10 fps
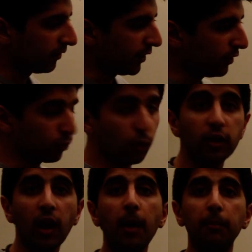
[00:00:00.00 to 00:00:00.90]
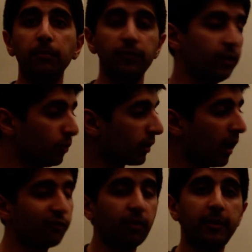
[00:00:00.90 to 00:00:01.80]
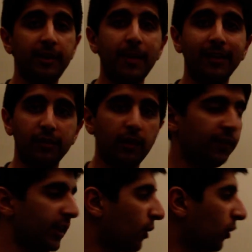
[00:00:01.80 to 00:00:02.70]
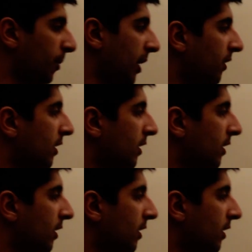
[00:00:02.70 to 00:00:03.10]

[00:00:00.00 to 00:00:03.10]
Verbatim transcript: these all come, these all come from the demand side of the economy.